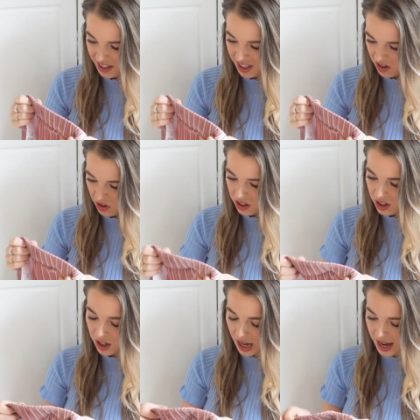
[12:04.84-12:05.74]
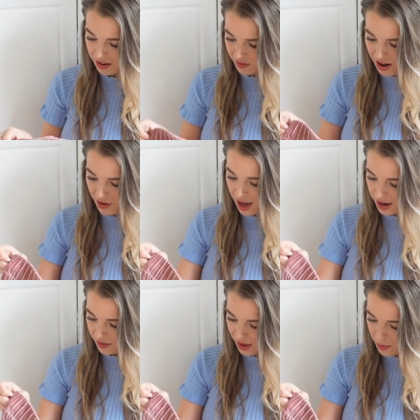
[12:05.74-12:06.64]
de Yong. I'd never
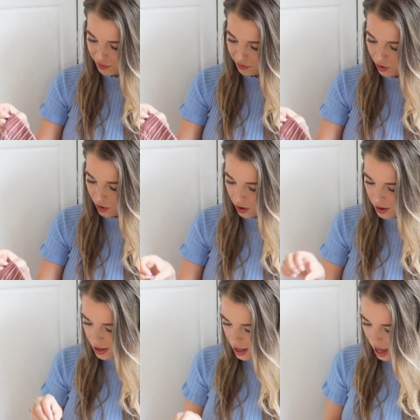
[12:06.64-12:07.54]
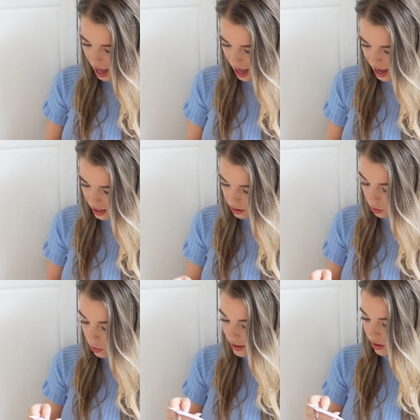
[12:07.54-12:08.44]
heard of that before. And
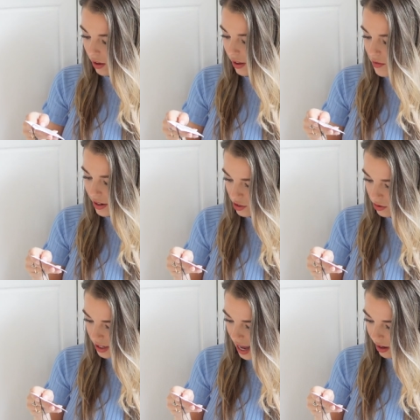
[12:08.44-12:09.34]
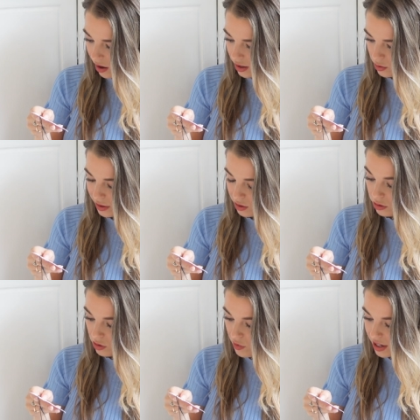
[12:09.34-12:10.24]
oh, it's got the original tag on as well, so it
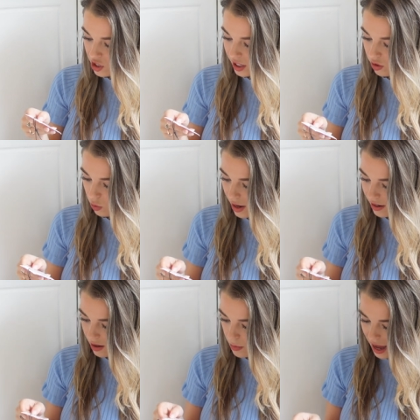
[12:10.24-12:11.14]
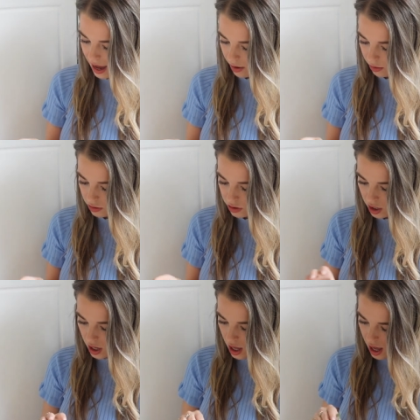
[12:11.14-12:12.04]
was originally £20
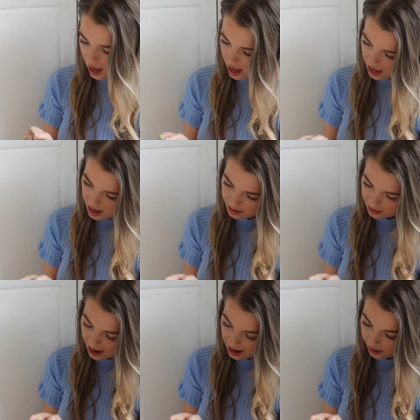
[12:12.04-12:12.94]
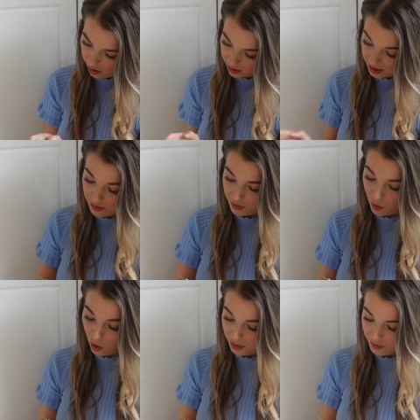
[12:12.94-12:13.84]
and I got it
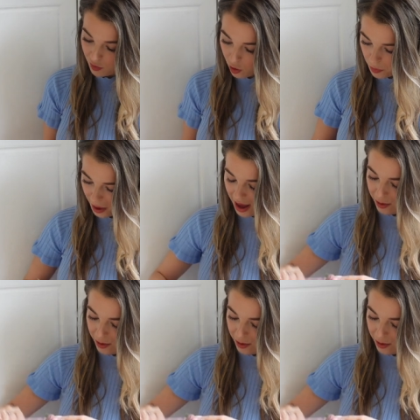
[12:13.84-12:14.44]
for £4.